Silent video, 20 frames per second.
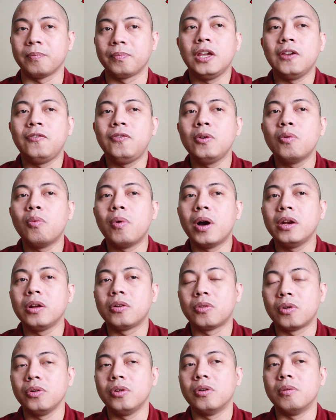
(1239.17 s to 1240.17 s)
If you want
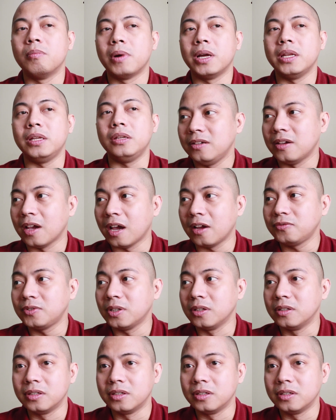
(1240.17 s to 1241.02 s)
to grow your money, you have to